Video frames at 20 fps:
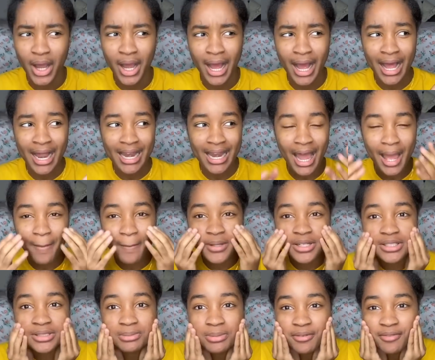like me
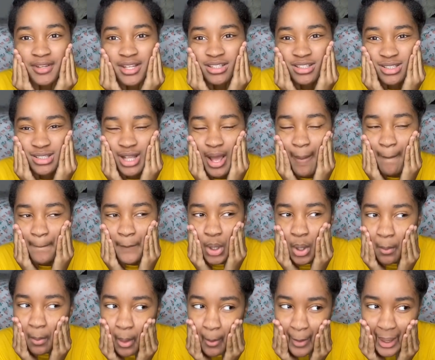just my face just a
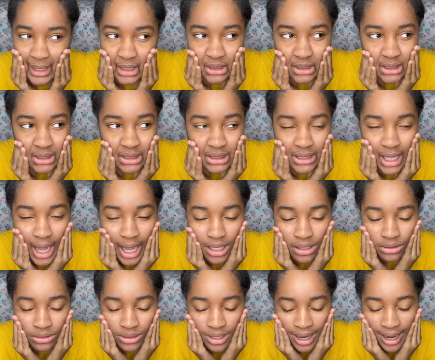bump up and you just start
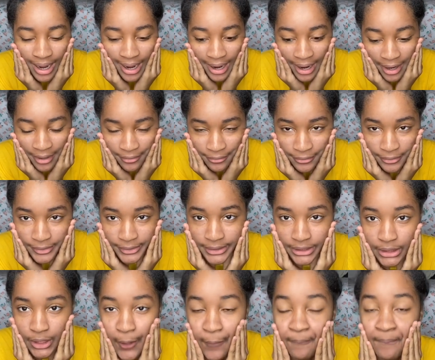look awful.
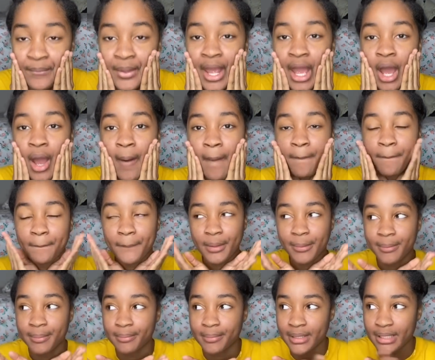So me,
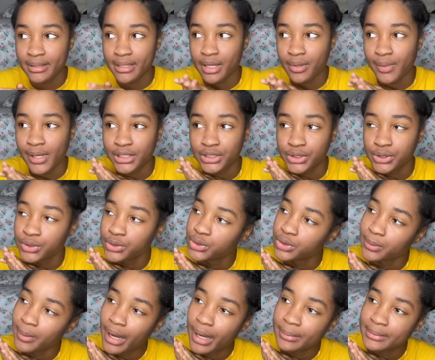me they watch YouTube
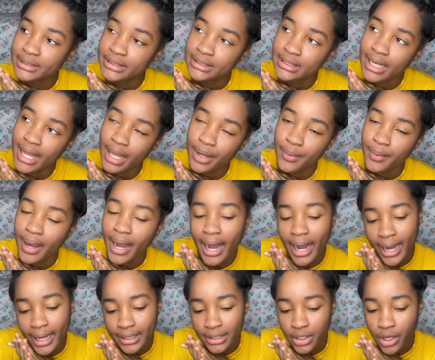and I see like one
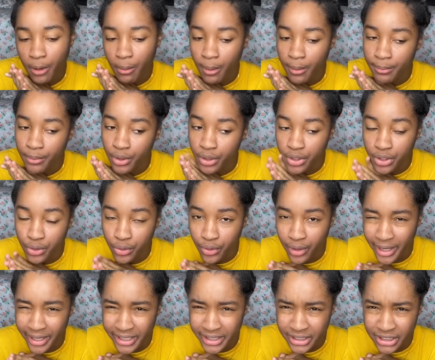ad come up about
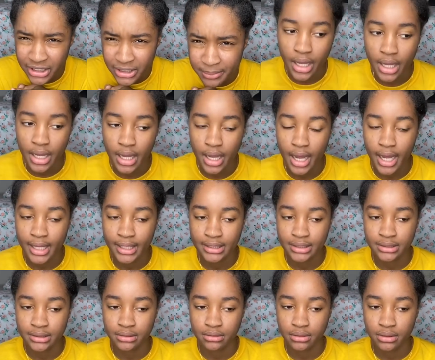Curology
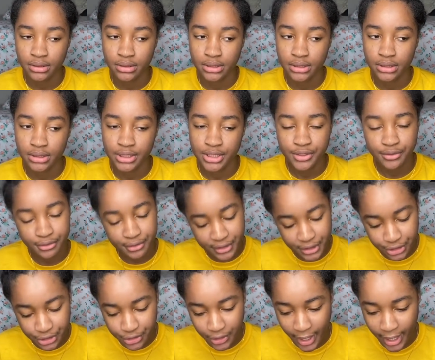and it's free
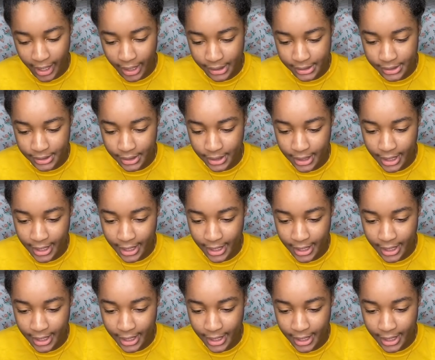trial so you don't have